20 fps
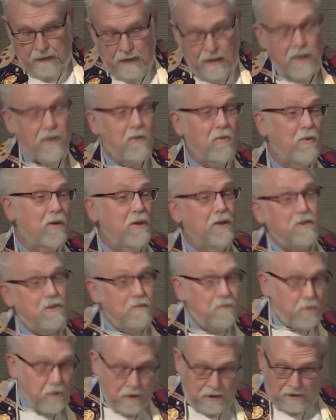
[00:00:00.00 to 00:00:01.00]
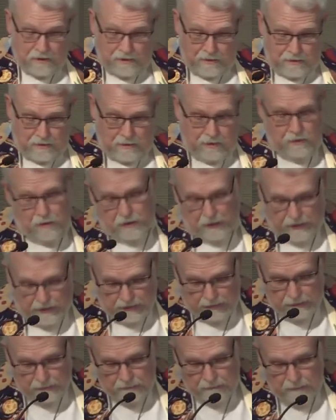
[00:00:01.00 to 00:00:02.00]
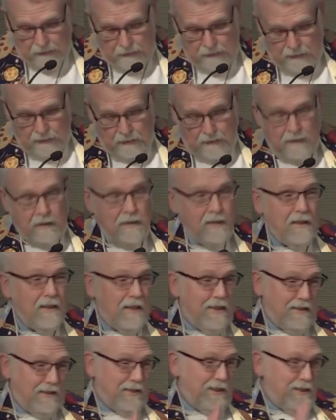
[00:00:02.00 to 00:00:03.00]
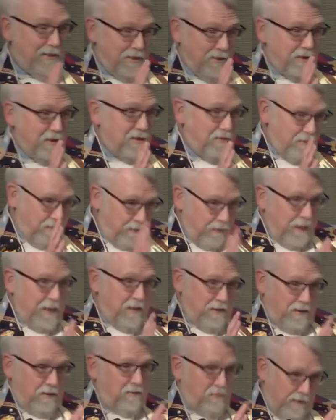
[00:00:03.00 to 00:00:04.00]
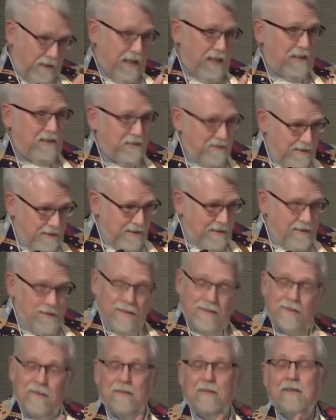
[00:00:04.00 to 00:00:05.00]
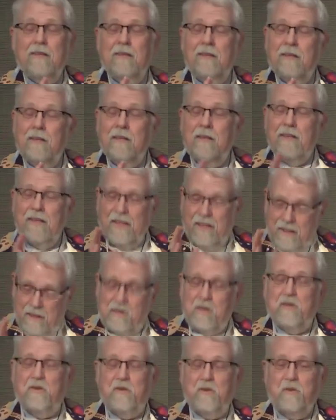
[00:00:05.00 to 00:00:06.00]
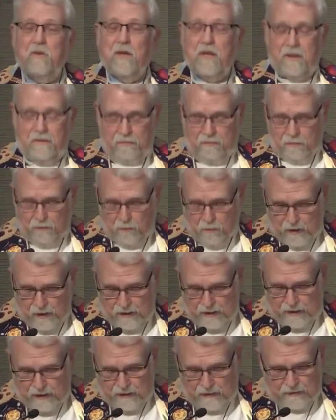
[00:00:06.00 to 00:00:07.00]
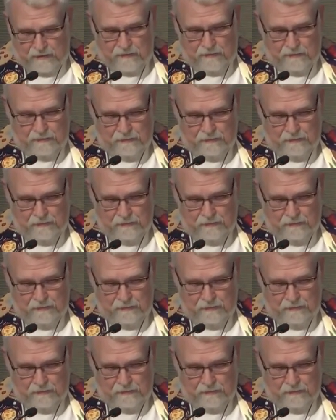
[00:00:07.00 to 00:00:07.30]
In the words of Jesus to John, as they stood face to face, inches away from one another